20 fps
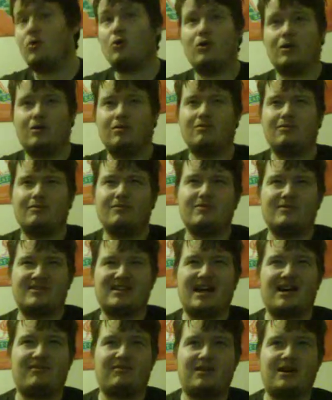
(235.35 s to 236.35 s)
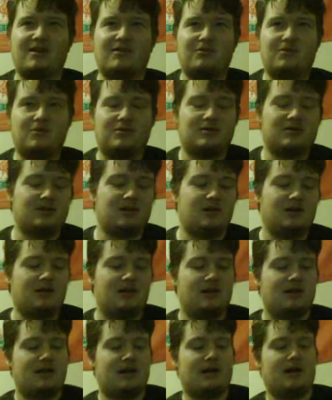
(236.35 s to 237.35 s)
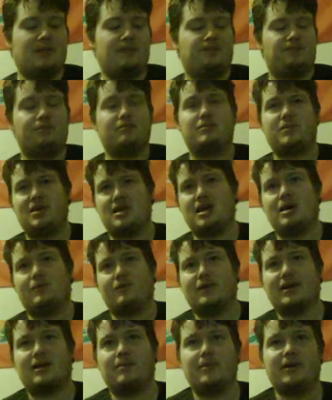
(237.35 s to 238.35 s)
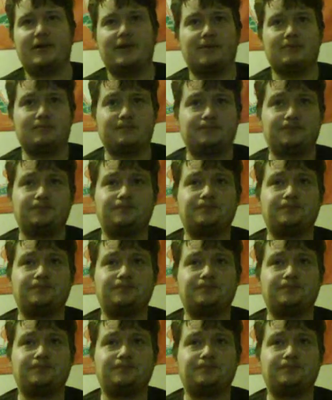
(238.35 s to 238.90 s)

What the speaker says: or Sapphire, of course. Yeah, I'd recommend it.